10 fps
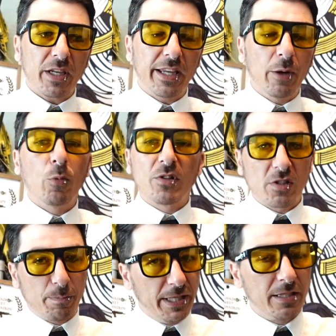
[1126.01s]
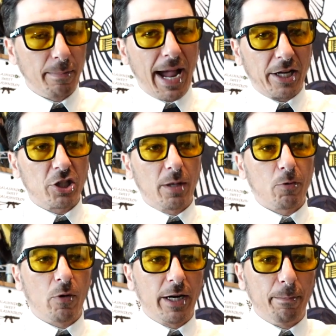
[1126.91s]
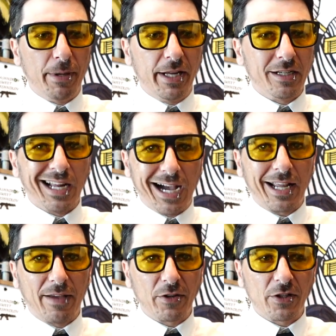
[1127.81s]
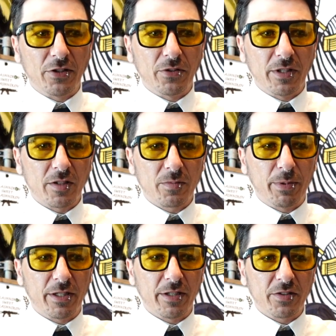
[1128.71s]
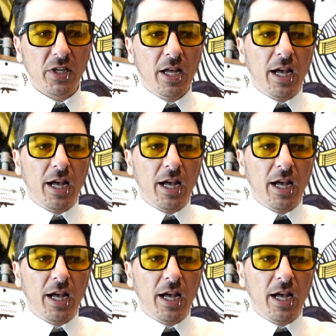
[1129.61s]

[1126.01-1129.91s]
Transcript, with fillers: it would speed the match up quite a bit not having to do this because